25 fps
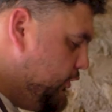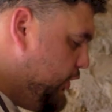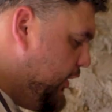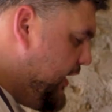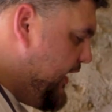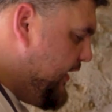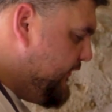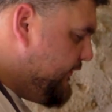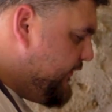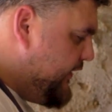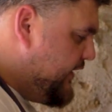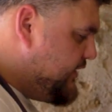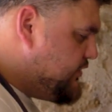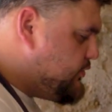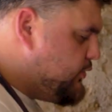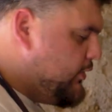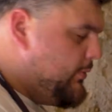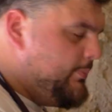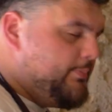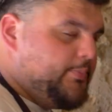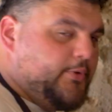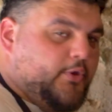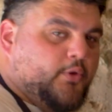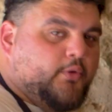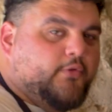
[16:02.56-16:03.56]
your effort into a
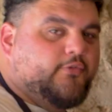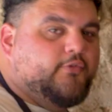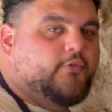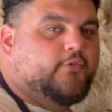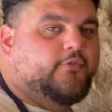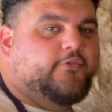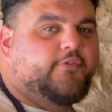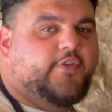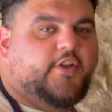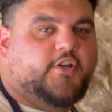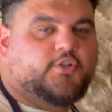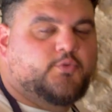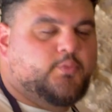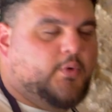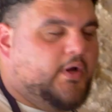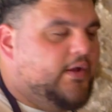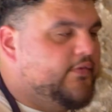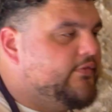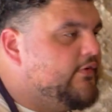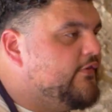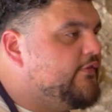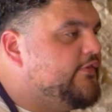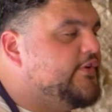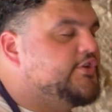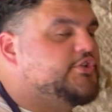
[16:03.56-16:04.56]
beautiful fish,
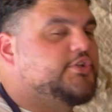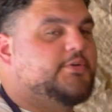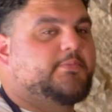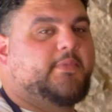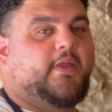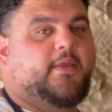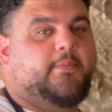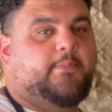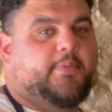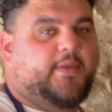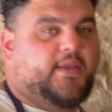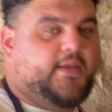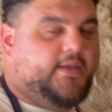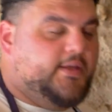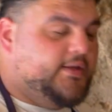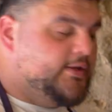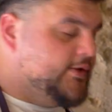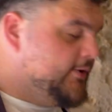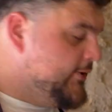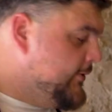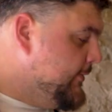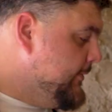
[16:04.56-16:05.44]
whatever fish it may be.